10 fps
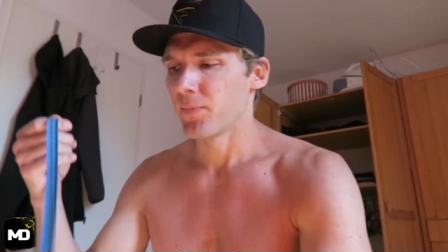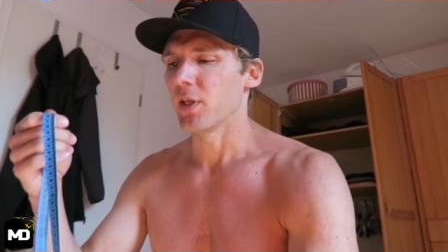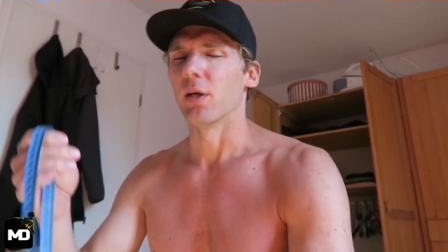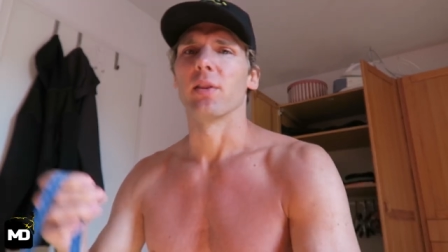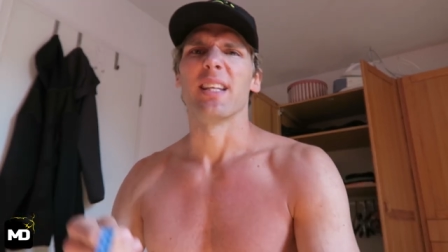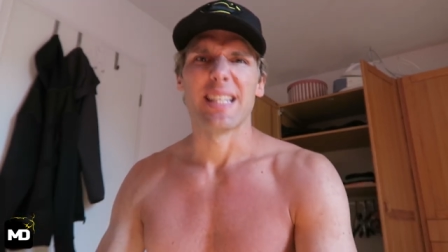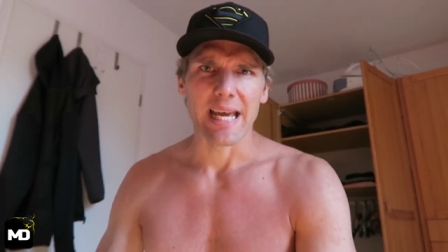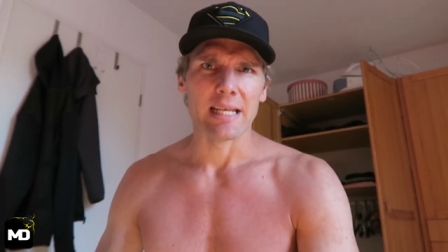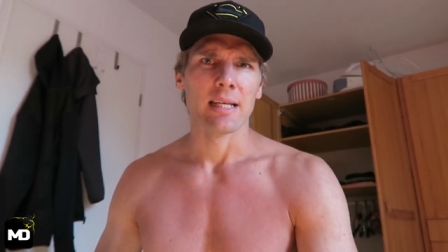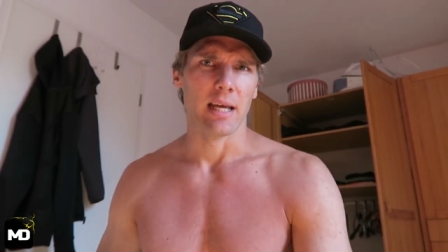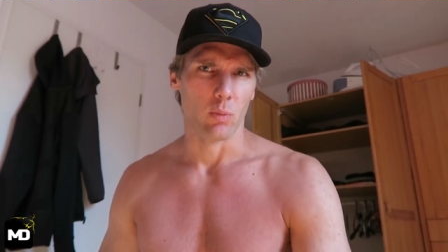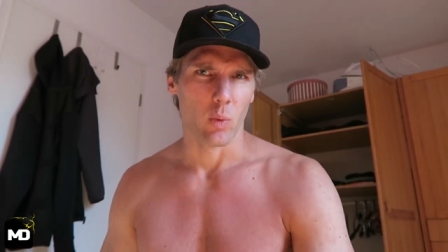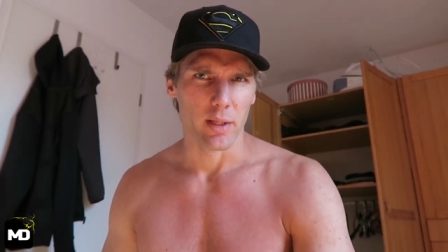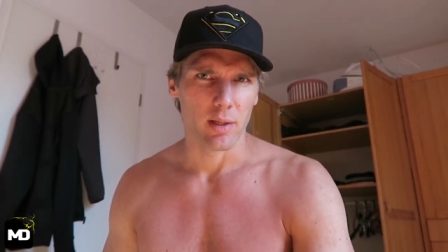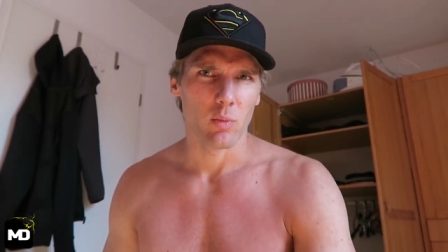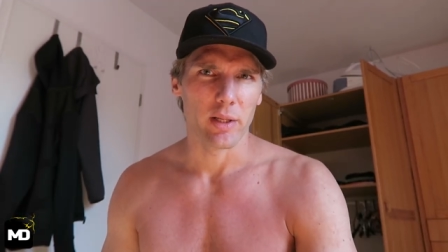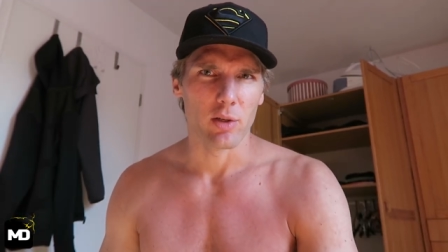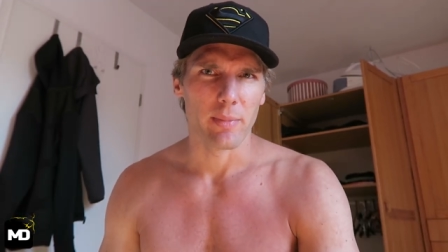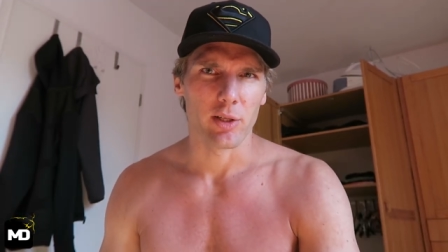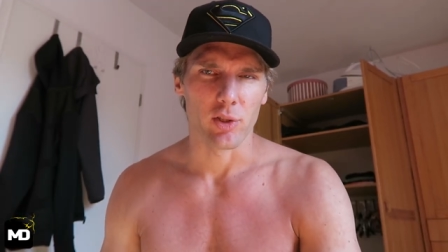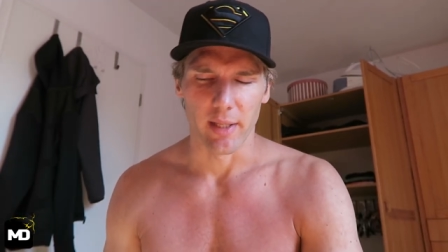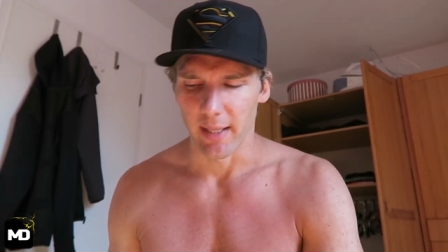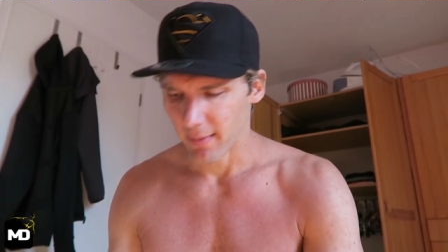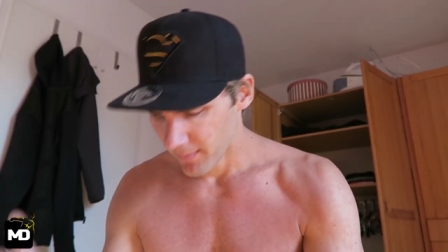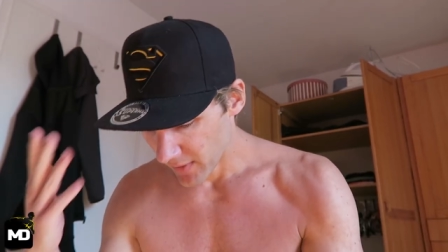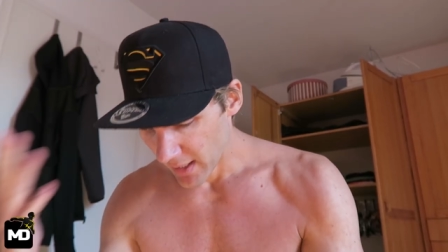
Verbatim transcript: You know, the date and when, when you measured it.